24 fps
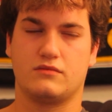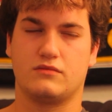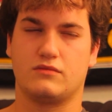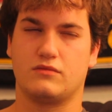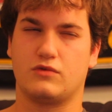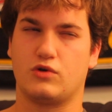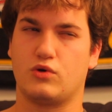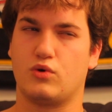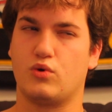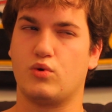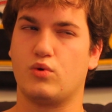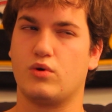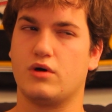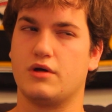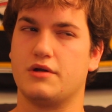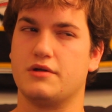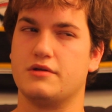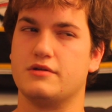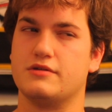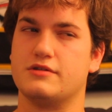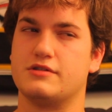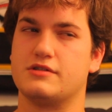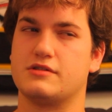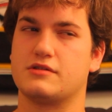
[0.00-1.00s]
Well, what
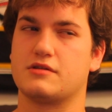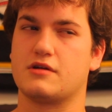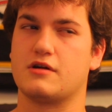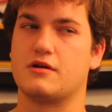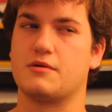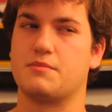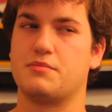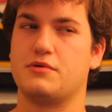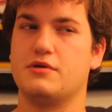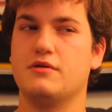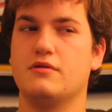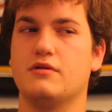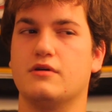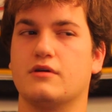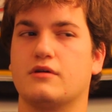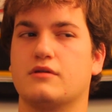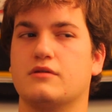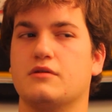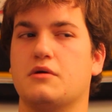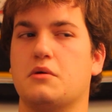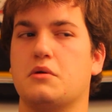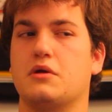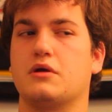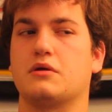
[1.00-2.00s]
is therapeutic
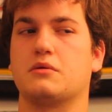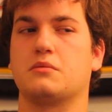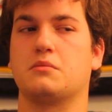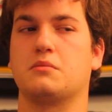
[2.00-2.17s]
cloning?